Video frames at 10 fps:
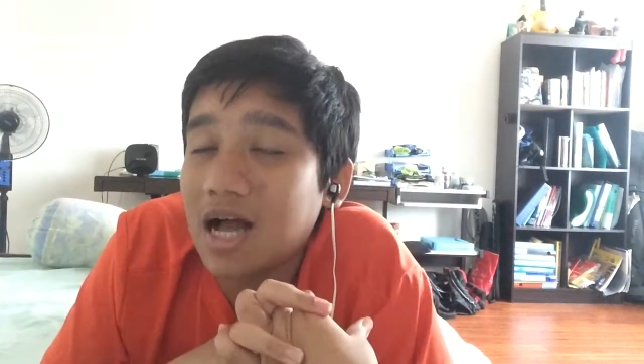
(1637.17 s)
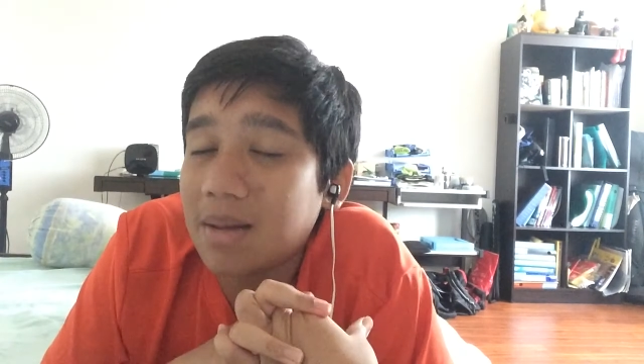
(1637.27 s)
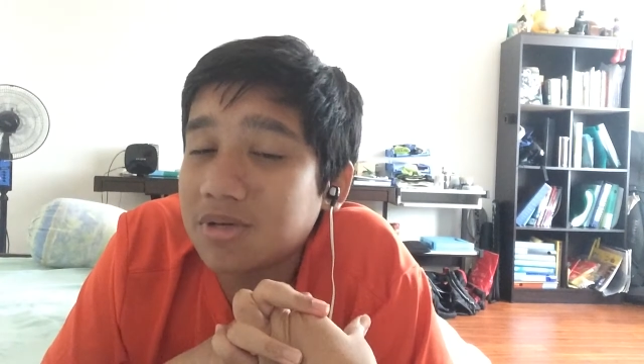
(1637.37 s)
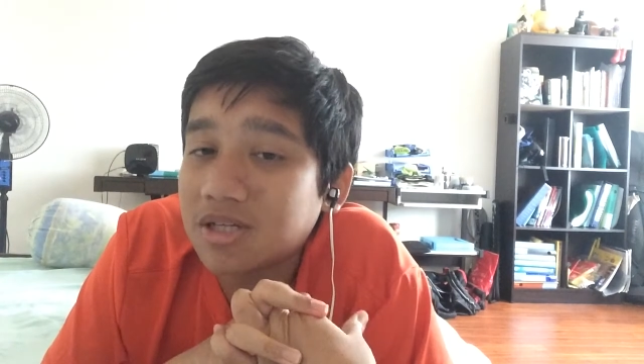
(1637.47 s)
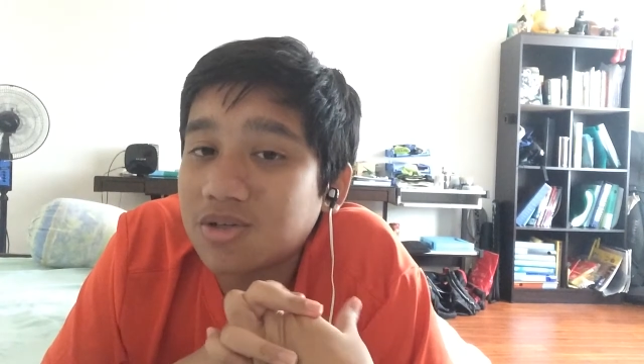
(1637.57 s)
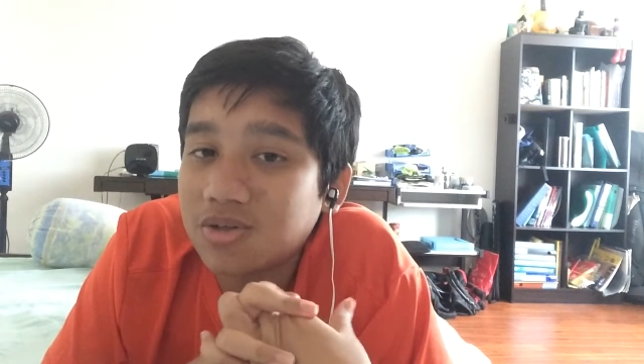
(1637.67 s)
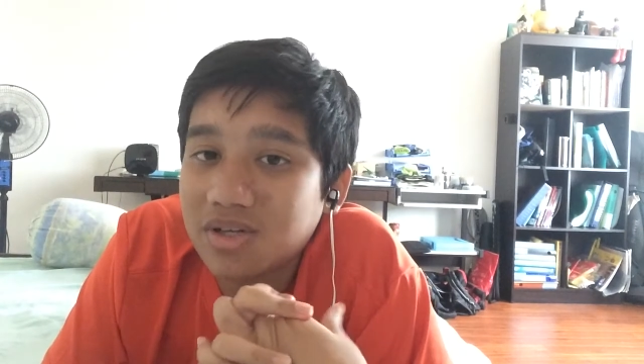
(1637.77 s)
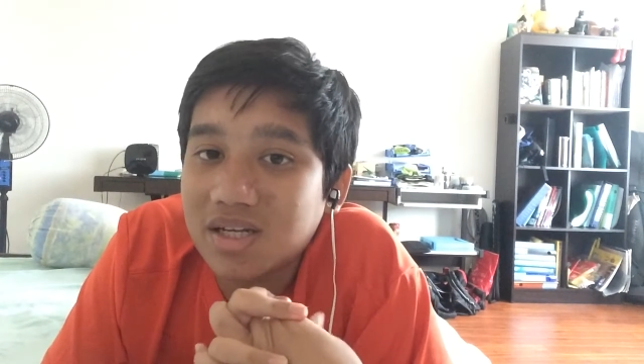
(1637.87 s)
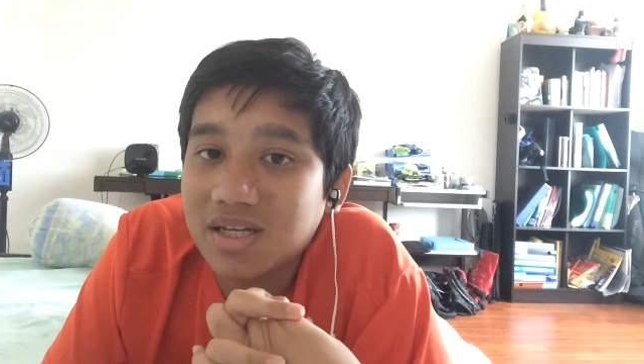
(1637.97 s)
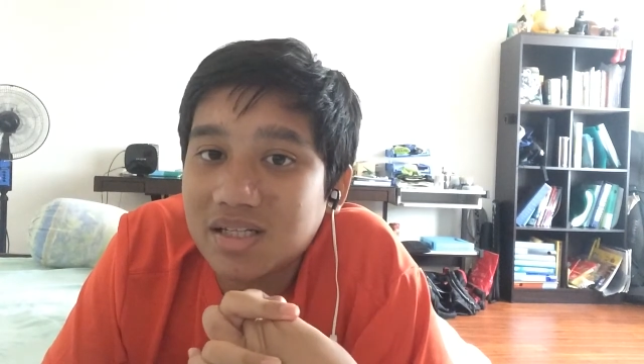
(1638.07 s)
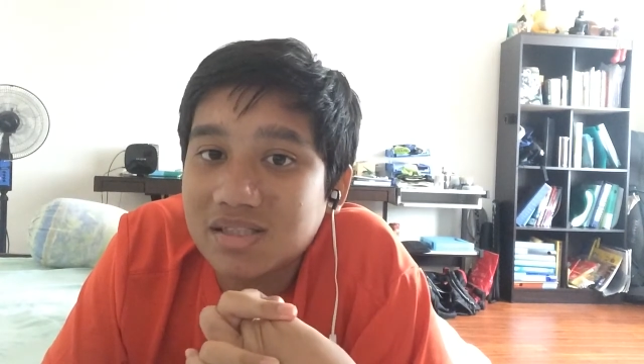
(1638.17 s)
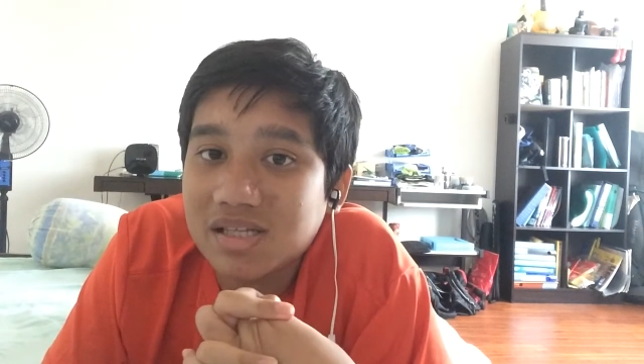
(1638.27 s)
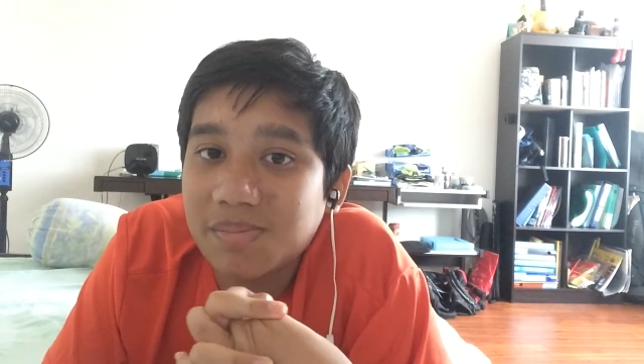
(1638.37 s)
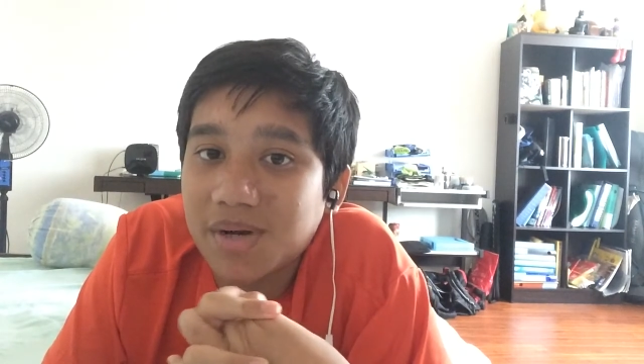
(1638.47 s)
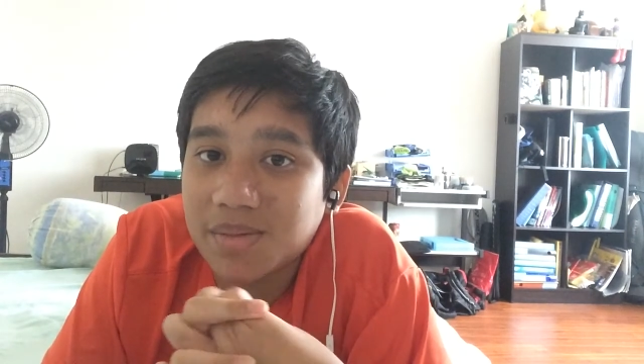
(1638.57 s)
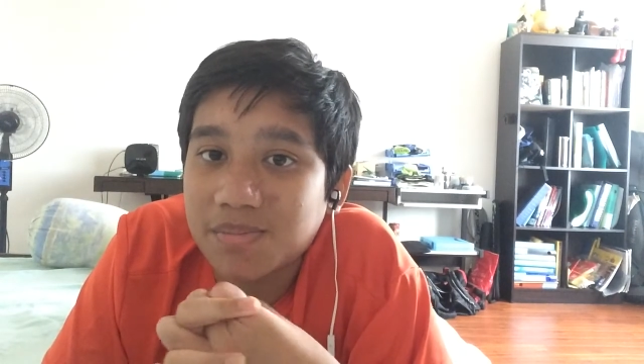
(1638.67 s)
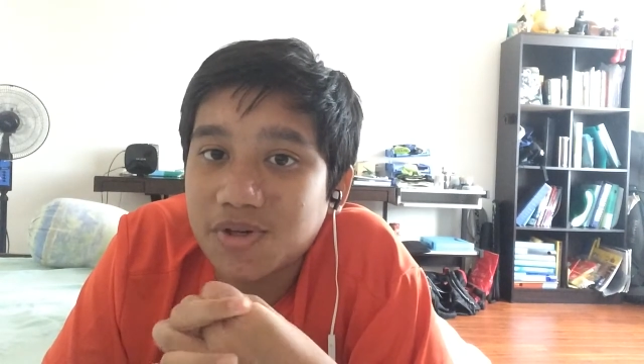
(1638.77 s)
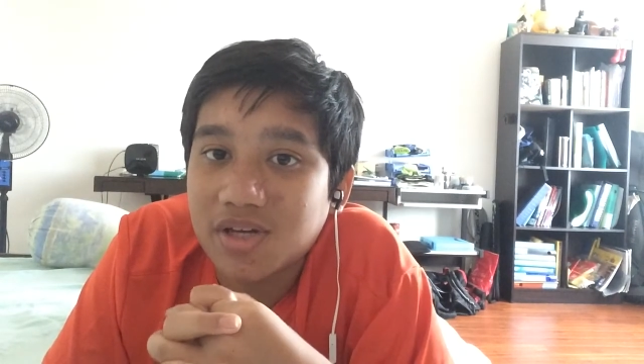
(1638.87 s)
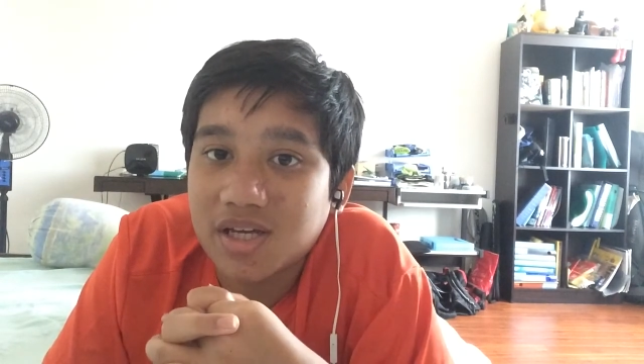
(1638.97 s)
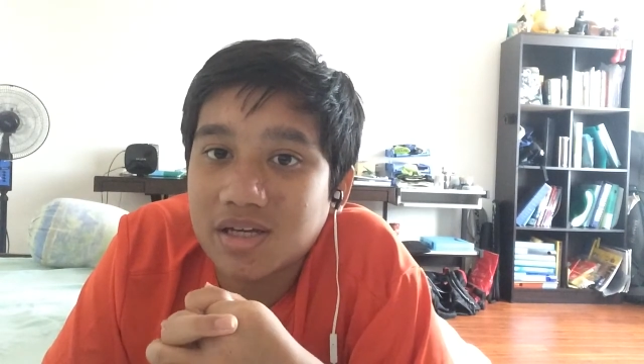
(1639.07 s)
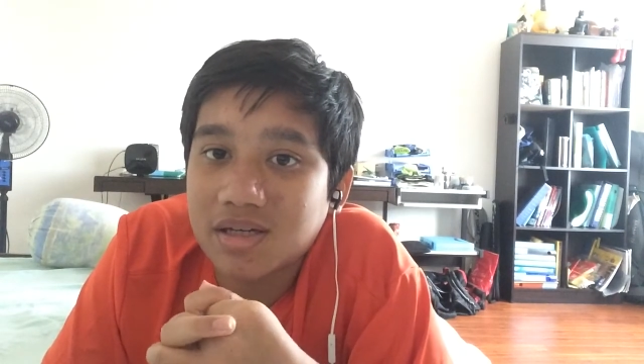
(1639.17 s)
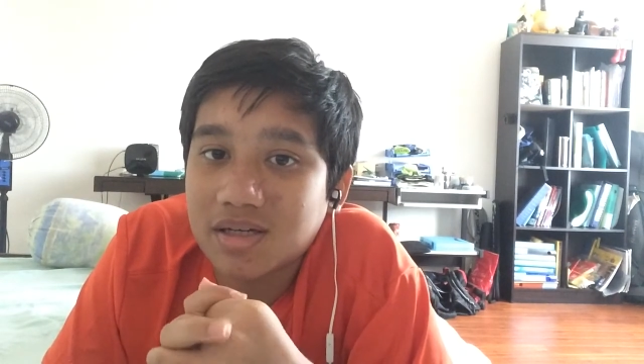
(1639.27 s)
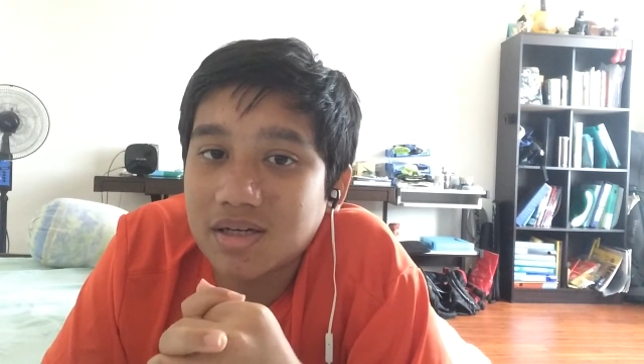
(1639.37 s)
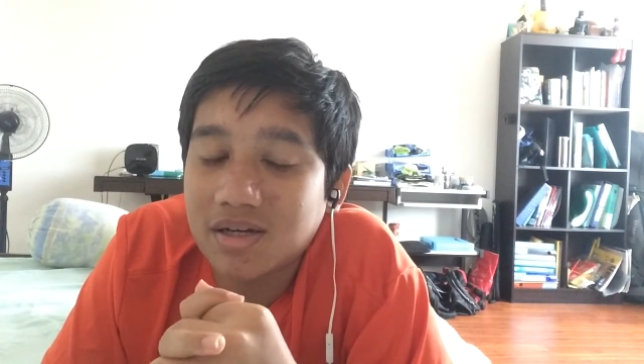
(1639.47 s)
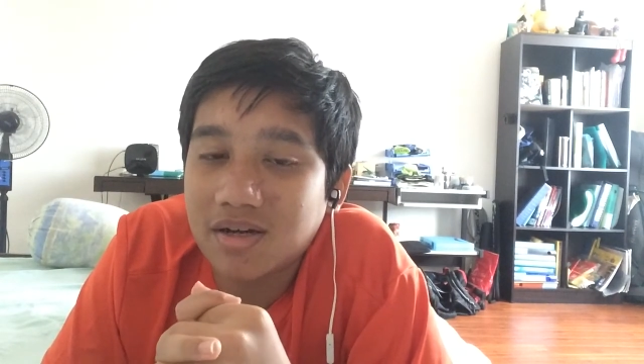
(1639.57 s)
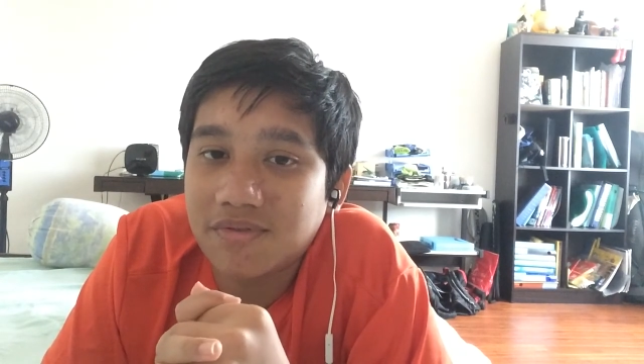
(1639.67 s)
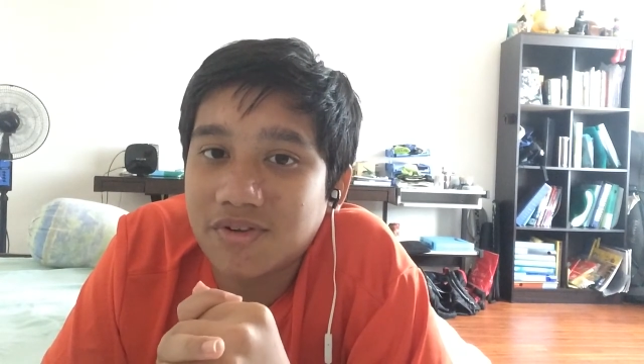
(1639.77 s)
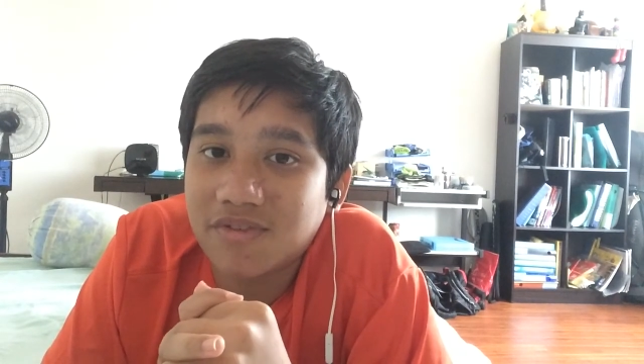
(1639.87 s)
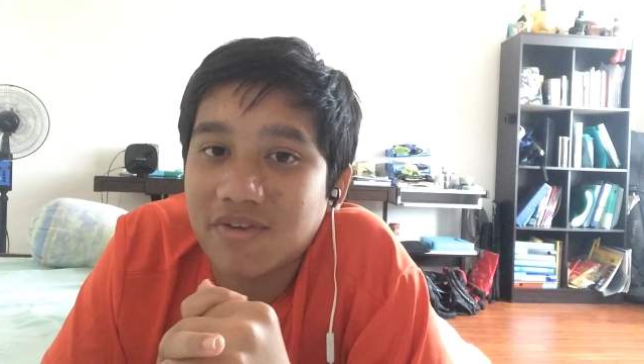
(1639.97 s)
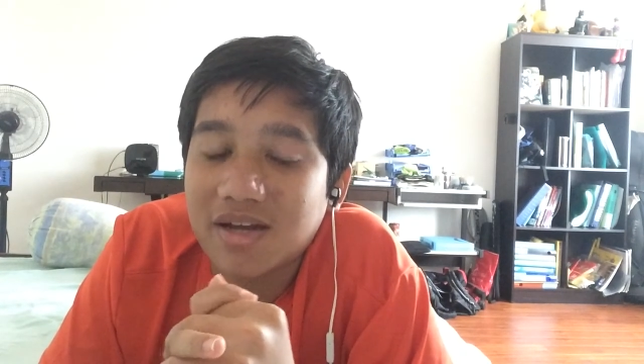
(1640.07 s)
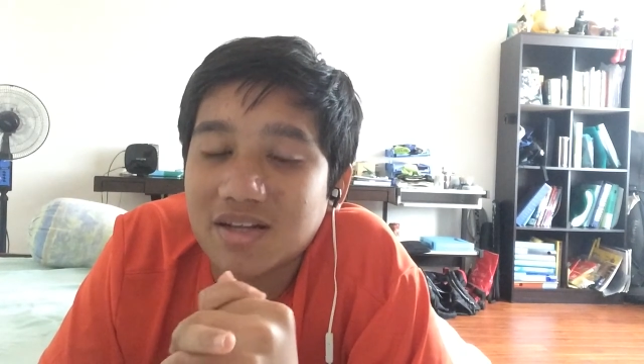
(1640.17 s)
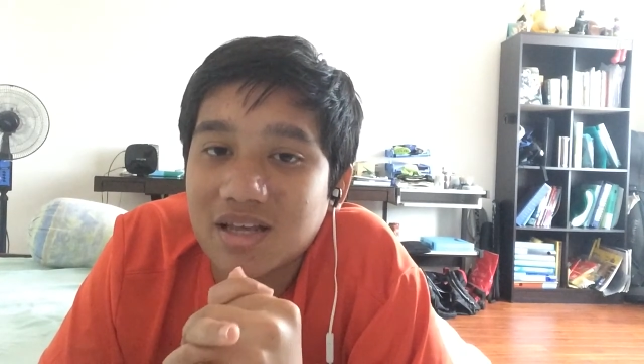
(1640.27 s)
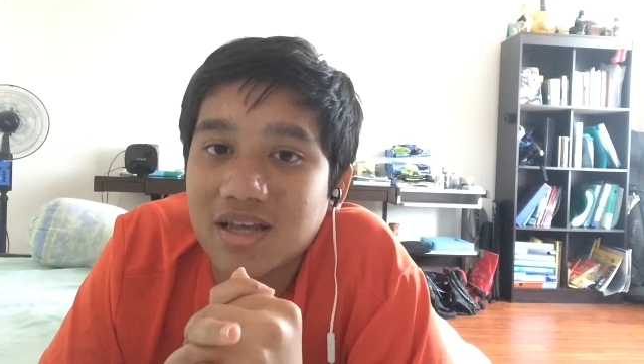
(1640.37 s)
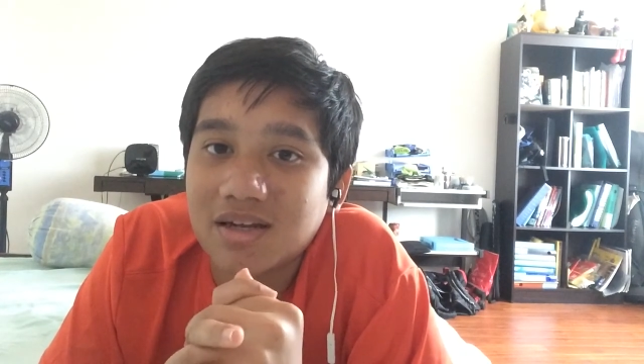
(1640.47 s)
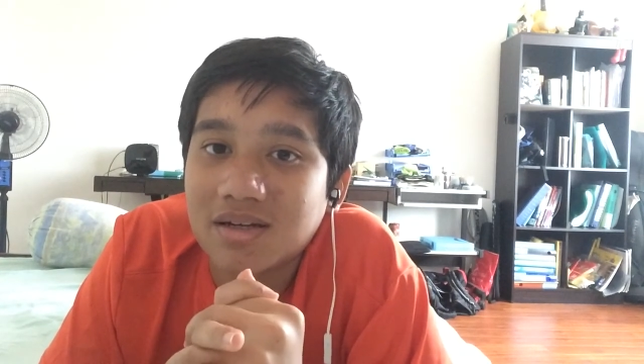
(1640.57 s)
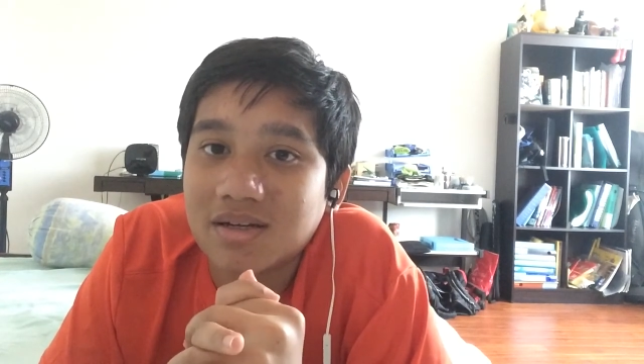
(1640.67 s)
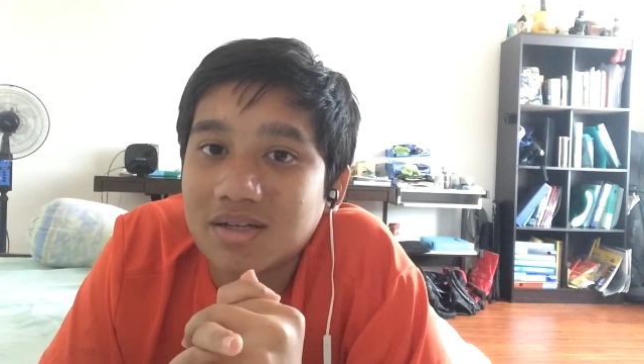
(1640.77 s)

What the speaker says: I'm going to go ahead and say Bayern Munich for the final again.